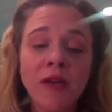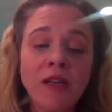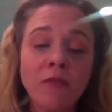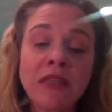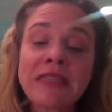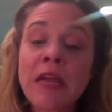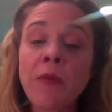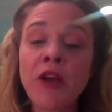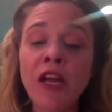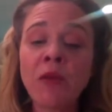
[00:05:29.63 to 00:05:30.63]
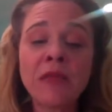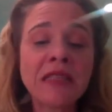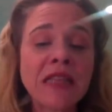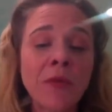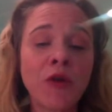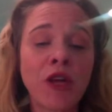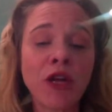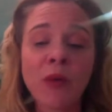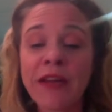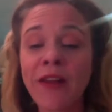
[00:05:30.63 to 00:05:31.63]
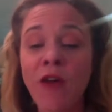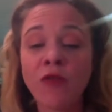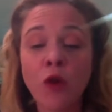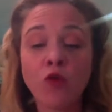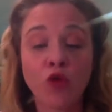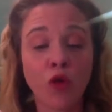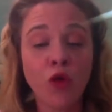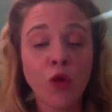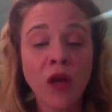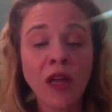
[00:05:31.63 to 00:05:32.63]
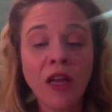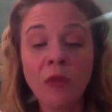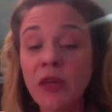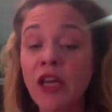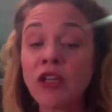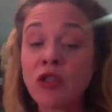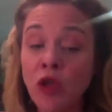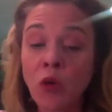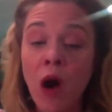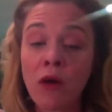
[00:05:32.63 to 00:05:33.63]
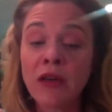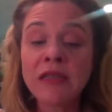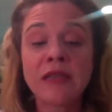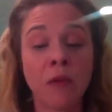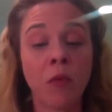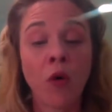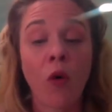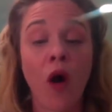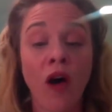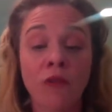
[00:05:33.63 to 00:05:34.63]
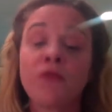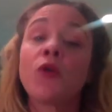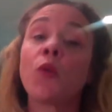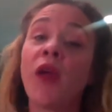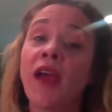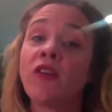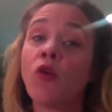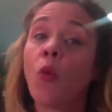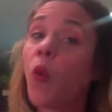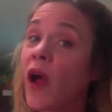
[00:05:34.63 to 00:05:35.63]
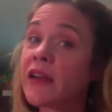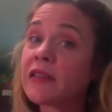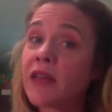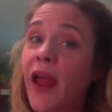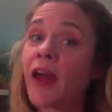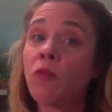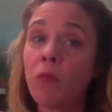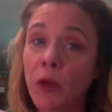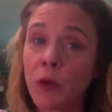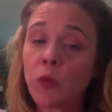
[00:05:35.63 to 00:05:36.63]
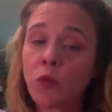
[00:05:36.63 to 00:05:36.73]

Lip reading: Miss Liberty, we love you true, because you are a symbol of the red, white, and blue.